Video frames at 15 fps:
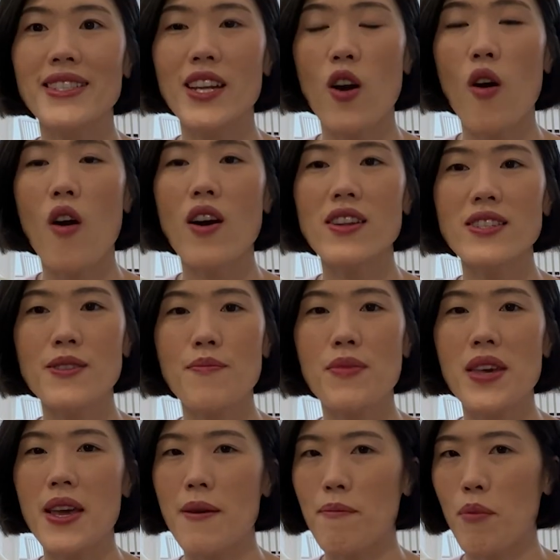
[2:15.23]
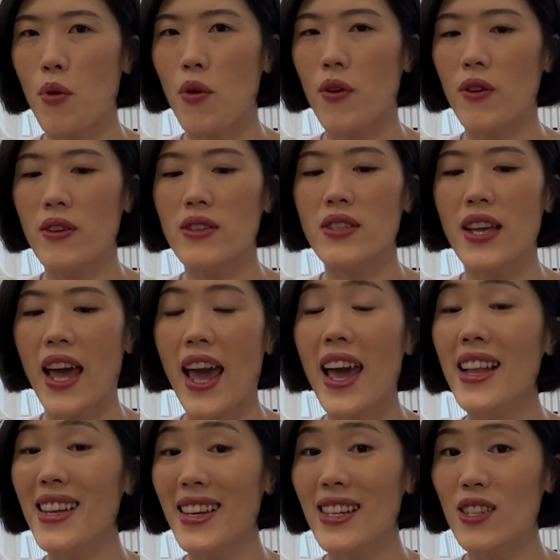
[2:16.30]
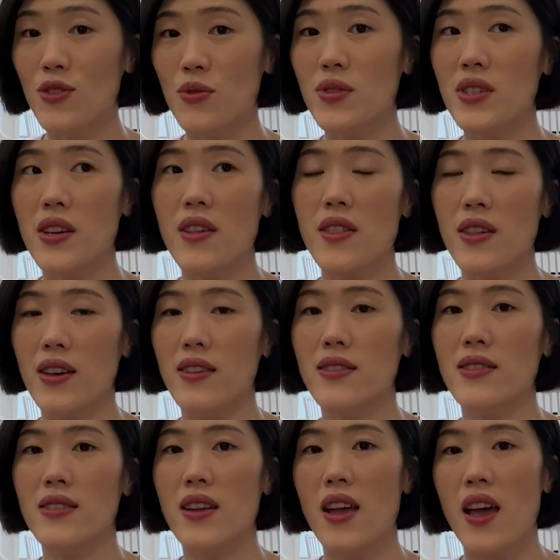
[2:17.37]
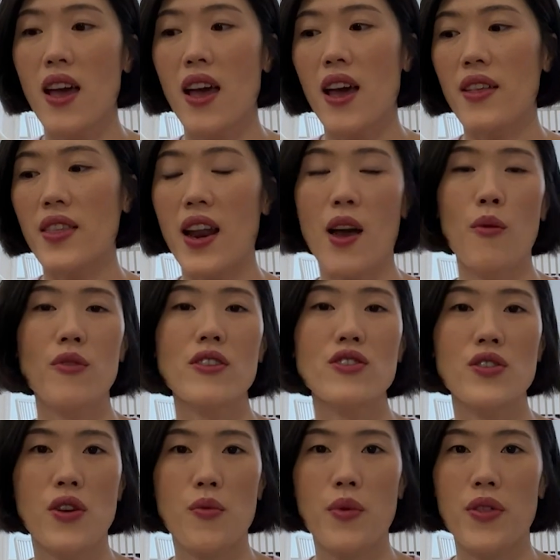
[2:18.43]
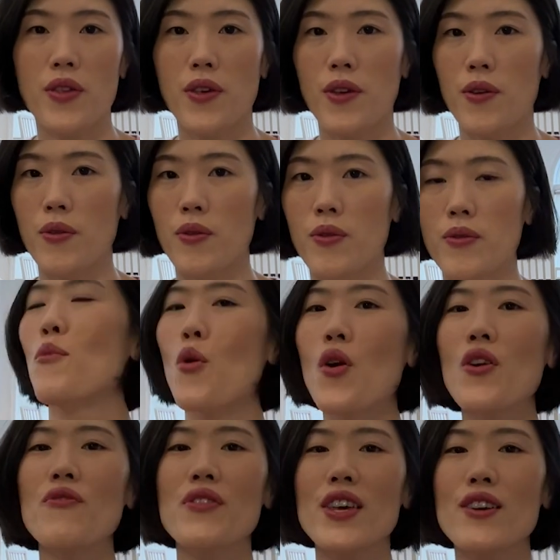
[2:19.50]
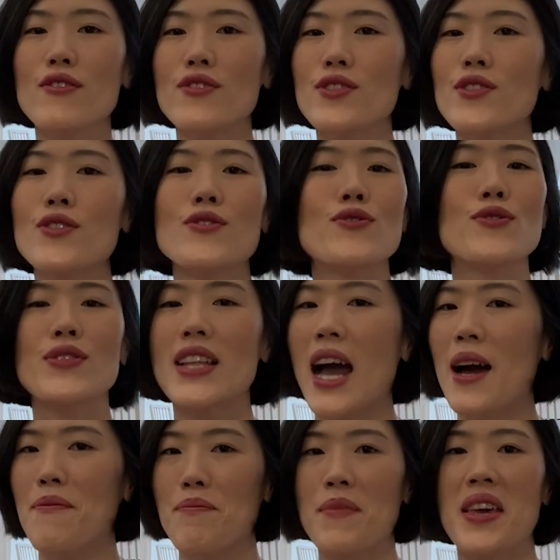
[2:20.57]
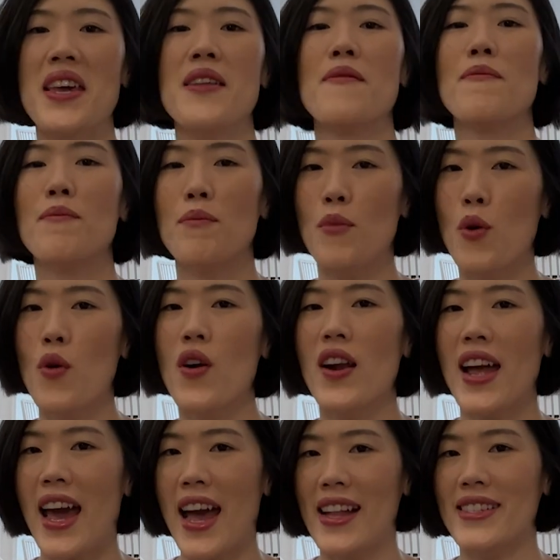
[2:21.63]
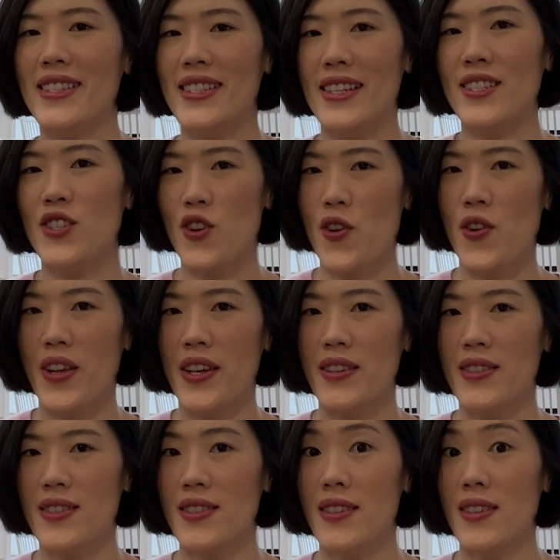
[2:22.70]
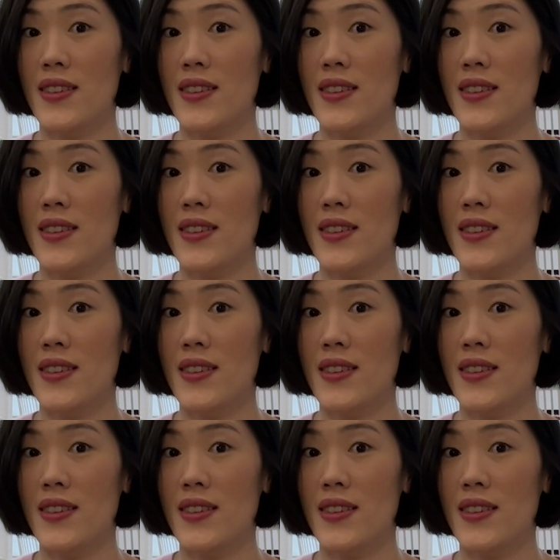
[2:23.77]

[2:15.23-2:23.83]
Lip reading: there are something important and interesting things that I want to share with you. More views do not mean more AdSense earnings.